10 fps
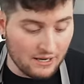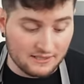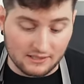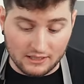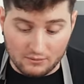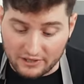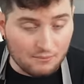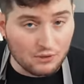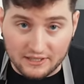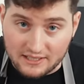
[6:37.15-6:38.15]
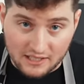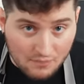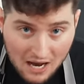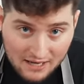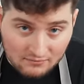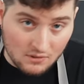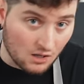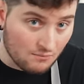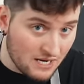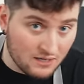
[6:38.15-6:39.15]
Basically, we're gonna put things in a pot,
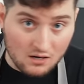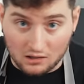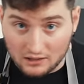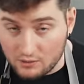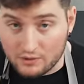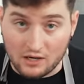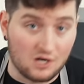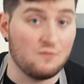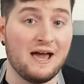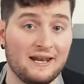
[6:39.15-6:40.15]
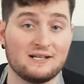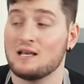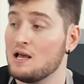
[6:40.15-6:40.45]
our meat, our liquid, our aromatics,